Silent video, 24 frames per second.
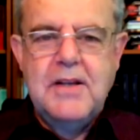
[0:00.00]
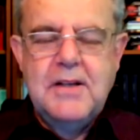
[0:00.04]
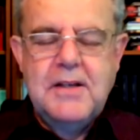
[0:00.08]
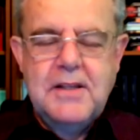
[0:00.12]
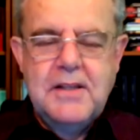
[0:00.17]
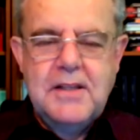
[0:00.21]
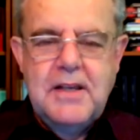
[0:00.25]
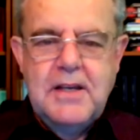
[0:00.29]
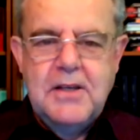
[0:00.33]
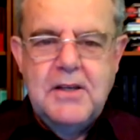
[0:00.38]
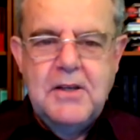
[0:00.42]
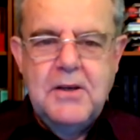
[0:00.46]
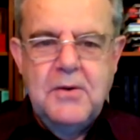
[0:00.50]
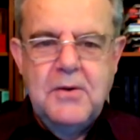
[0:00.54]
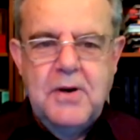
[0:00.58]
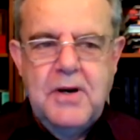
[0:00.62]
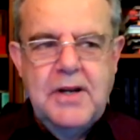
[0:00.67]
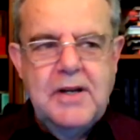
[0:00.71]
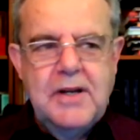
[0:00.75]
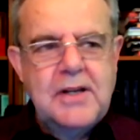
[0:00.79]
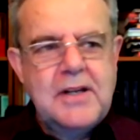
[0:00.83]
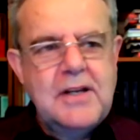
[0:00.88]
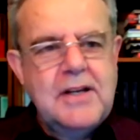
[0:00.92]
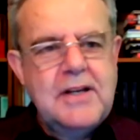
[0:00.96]
Thank you,
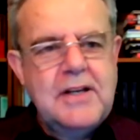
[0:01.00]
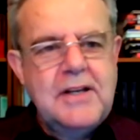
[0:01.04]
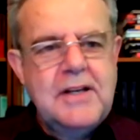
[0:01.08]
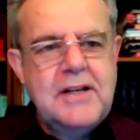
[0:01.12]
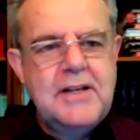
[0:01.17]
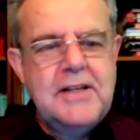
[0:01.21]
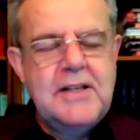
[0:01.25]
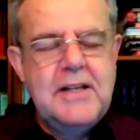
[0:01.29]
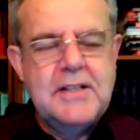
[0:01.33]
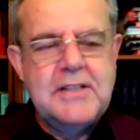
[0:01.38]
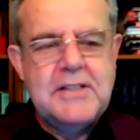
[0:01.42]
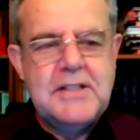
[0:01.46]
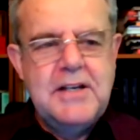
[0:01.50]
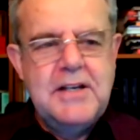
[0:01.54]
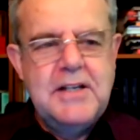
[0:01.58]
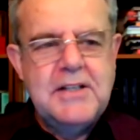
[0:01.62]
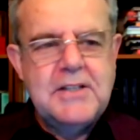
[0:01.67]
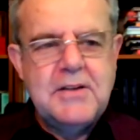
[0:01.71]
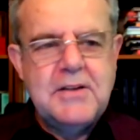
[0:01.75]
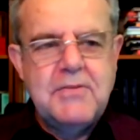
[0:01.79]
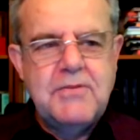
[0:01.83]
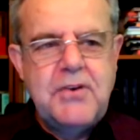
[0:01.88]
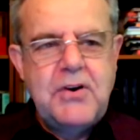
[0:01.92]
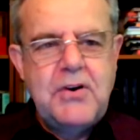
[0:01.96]
Greg. Yes, it
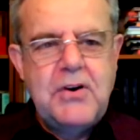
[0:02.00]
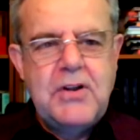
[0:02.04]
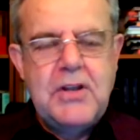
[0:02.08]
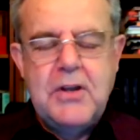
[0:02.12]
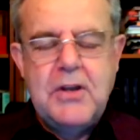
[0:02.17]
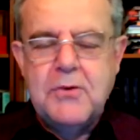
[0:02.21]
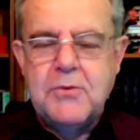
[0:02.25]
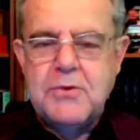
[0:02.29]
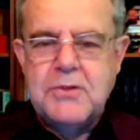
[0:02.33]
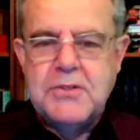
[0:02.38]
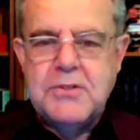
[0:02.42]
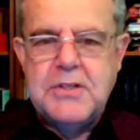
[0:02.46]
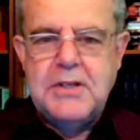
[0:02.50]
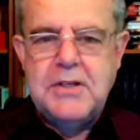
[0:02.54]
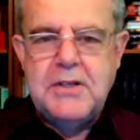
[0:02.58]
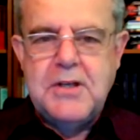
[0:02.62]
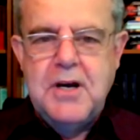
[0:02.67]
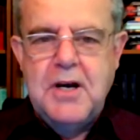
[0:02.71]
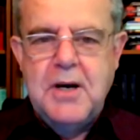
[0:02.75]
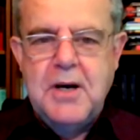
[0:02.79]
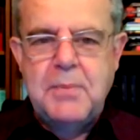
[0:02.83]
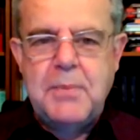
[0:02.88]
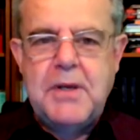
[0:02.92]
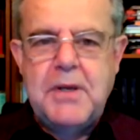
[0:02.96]
is a very interesting
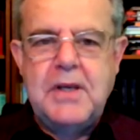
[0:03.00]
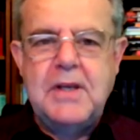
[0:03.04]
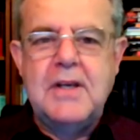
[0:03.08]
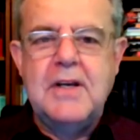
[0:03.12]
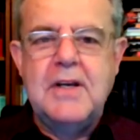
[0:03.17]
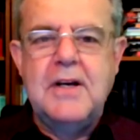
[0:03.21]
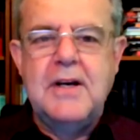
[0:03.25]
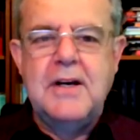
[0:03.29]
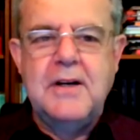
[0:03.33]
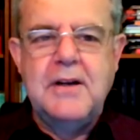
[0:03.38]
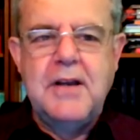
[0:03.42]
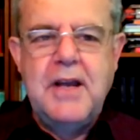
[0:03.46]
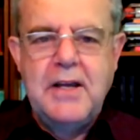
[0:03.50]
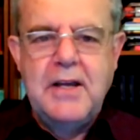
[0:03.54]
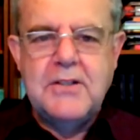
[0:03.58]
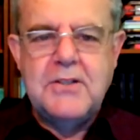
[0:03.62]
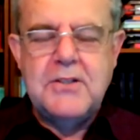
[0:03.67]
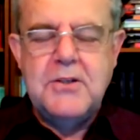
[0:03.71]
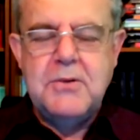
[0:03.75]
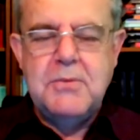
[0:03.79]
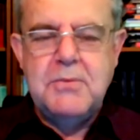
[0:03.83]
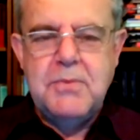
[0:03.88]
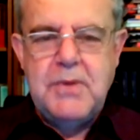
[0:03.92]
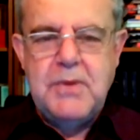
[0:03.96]
topic. As
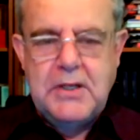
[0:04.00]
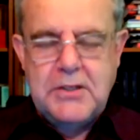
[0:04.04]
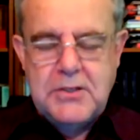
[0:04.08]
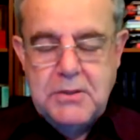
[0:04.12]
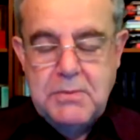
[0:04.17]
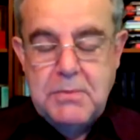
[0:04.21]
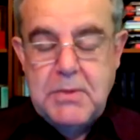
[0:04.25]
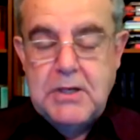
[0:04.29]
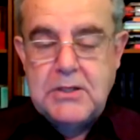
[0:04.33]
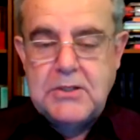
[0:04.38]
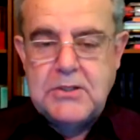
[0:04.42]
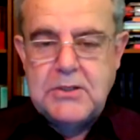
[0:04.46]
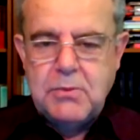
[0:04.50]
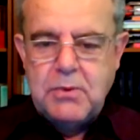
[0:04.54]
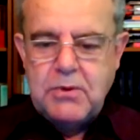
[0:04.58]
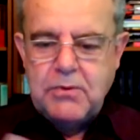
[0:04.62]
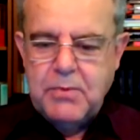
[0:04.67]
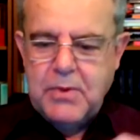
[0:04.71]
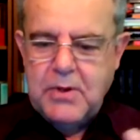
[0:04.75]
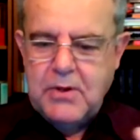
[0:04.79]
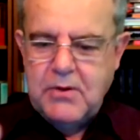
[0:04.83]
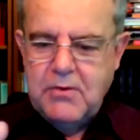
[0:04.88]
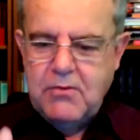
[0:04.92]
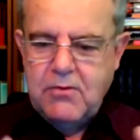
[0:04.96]
you mentioned, we've
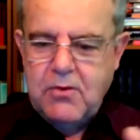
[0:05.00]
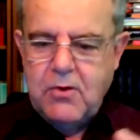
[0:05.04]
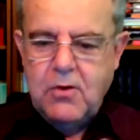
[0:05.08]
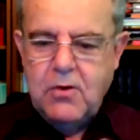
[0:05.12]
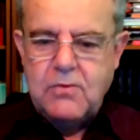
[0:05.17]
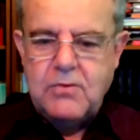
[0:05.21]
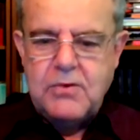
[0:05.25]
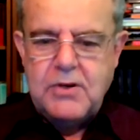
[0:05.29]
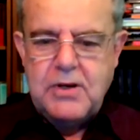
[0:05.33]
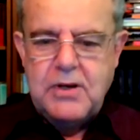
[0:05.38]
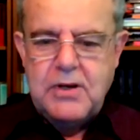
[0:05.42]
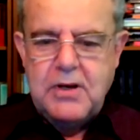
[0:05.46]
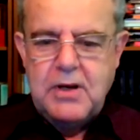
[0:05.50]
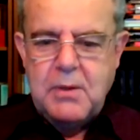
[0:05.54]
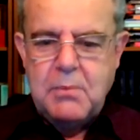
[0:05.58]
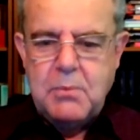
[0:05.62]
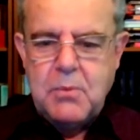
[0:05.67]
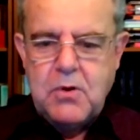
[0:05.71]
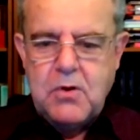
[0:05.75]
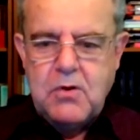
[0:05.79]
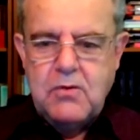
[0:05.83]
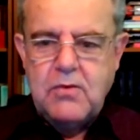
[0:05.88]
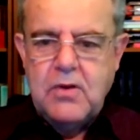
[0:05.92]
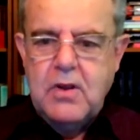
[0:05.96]
been involved in a
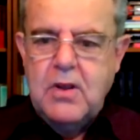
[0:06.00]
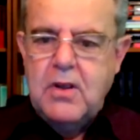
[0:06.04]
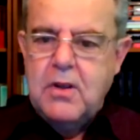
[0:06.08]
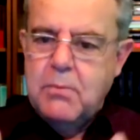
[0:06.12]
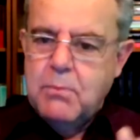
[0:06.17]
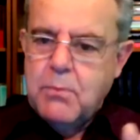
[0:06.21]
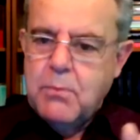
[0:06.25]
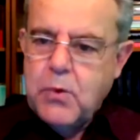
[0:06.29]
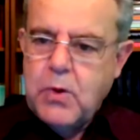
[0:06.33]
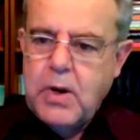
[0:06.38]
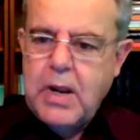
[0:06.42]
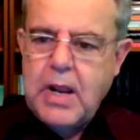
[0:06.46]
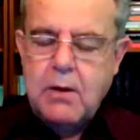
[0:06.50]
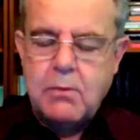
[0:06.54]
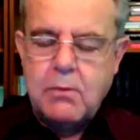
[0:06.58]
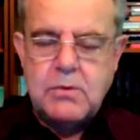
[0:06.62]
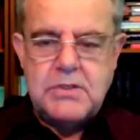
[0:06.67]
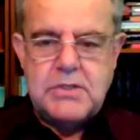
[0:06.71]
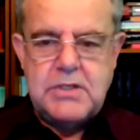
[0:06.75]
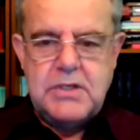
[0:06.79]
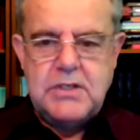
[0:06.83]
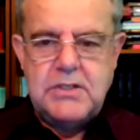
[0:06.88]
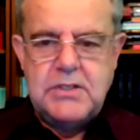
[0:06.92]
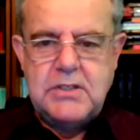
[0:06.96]
number of
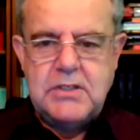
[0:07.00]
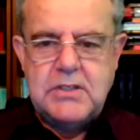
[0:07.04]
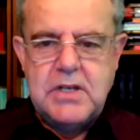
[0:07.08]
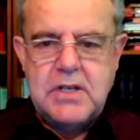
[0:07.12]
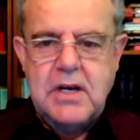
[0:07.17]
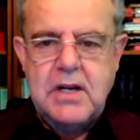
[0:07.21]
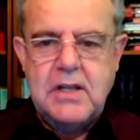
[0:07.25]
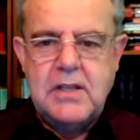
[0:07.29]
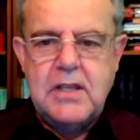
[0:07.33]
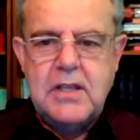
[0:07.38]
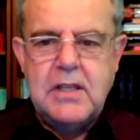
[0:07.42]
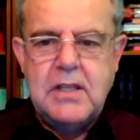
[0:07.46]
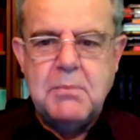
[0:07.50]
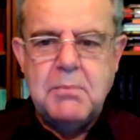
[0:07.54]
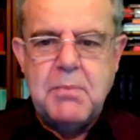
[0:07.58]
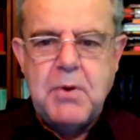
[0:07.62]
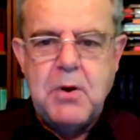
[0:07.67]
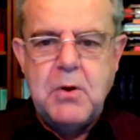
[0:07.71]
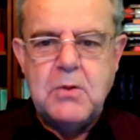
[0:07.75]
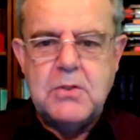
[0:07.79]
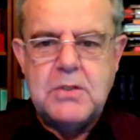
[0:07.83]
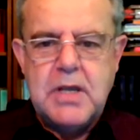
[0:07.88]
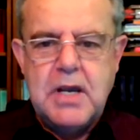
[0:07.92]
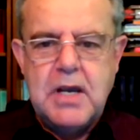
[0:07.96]
pre-acquisitions, and I think the
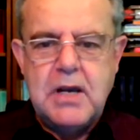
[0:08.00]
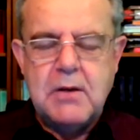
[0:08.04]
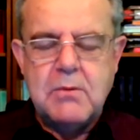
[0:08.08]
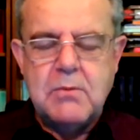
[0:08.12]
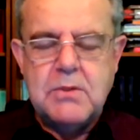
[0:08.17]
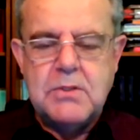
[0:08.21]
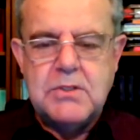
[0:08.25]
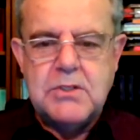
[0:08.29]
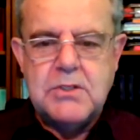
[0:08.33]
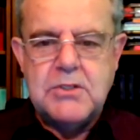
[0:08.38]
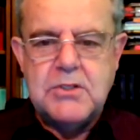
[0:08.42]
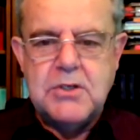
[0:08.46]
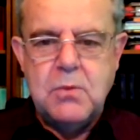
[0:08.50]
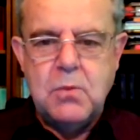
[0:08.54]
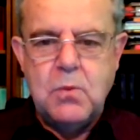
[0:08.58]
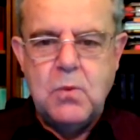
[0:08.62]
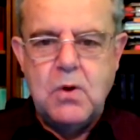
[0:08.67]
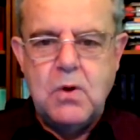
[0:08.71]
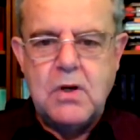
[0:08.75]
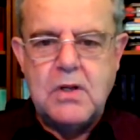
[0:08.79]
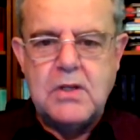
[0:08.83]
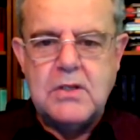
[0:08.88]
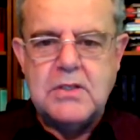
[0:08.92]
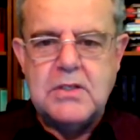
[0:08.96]
post-acquisition
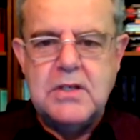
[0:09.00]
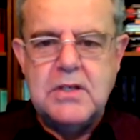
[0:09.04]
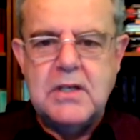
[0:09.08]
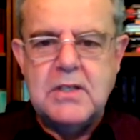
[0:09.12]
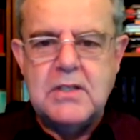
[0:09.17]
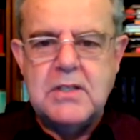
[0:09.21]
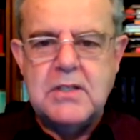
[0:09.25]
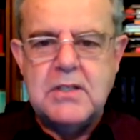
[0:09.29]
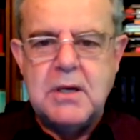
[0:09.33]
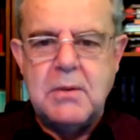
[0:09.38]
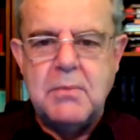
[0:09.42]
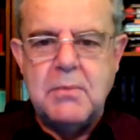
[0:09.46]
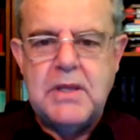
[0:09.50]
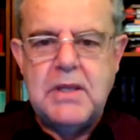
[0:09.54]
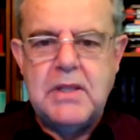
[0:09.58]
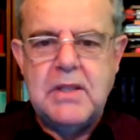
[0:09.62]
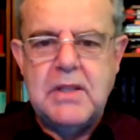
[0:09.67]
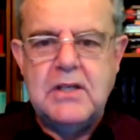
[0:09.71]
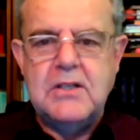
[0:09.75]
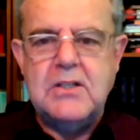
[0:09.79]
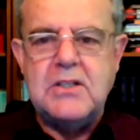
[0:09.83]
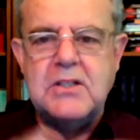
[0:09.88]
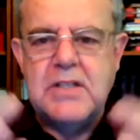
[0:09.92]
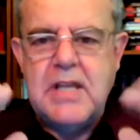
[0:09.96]
work is not something
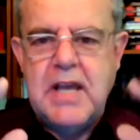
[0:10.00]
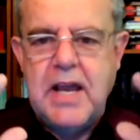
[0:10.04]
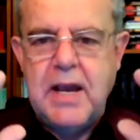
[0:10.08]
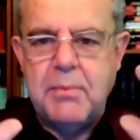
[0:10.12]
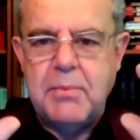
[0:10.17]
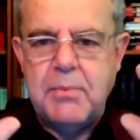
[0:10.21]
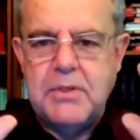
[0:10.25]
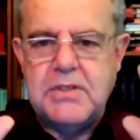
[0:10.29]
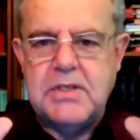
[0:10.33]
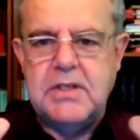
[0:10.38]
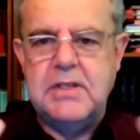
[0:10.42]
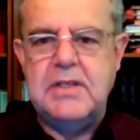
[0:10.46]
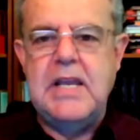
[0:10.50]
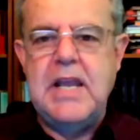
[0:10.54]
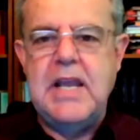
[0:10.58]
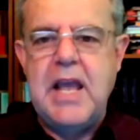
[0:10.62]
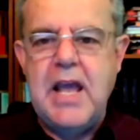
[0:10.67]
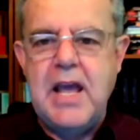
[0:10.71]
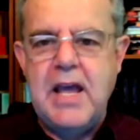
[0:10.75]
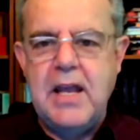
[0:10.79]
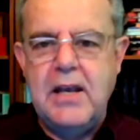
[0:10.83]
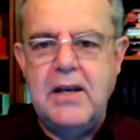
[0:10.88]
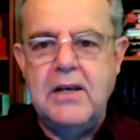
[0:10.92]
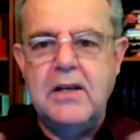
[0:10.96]
that just happens at the
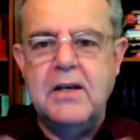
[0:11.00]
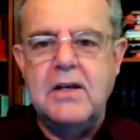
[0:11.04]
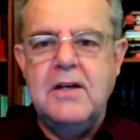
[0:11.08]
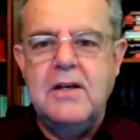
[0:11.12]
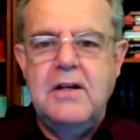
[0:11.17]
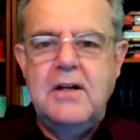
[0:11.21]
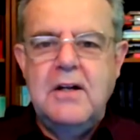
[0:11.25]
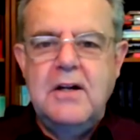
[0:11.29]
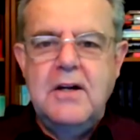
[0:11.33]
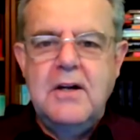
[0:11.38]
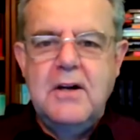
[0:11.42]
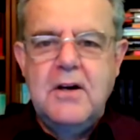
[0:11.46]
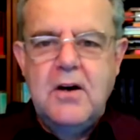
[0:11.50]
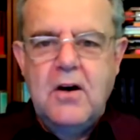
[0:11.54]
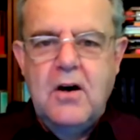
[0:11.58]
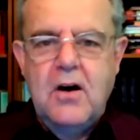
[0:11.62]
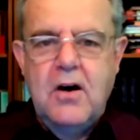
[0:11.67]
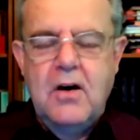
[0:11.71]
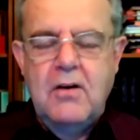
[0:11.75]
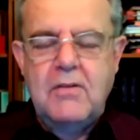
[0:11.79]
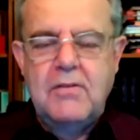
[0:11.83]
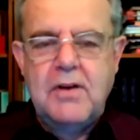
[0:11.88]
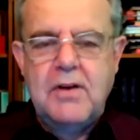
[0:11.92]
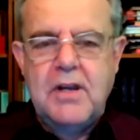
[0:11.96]
end
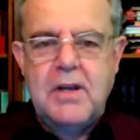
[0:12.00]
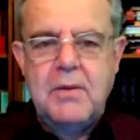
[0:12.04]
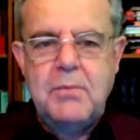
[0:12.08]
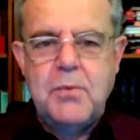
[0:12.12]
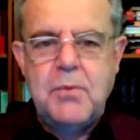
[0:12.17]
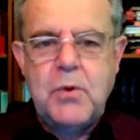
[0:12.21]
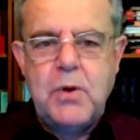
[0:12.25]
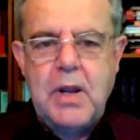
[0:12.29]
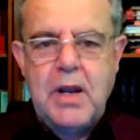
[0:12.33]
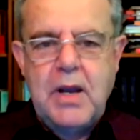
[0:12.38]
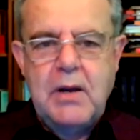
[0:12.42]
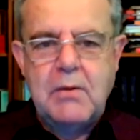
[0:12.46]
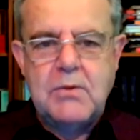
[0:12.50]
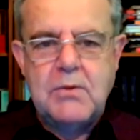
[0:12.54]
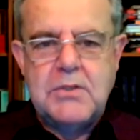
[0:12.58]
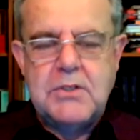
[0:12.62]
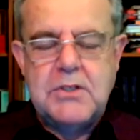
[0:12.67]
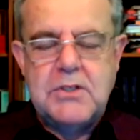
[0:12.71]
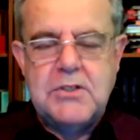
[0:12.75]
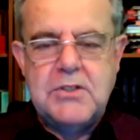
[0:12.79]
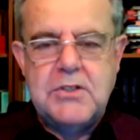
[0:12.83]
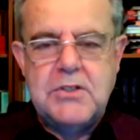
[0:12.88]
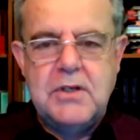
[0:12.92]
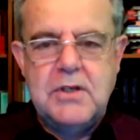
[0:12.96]
of a
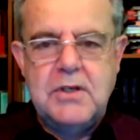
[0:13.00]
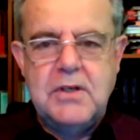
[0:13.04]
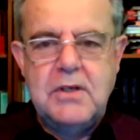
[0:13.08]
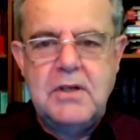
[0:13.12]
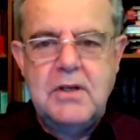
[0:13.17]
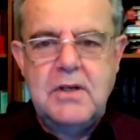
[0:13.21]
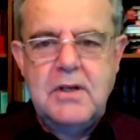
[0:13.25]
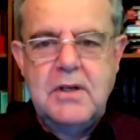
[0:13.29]
pre-acquisition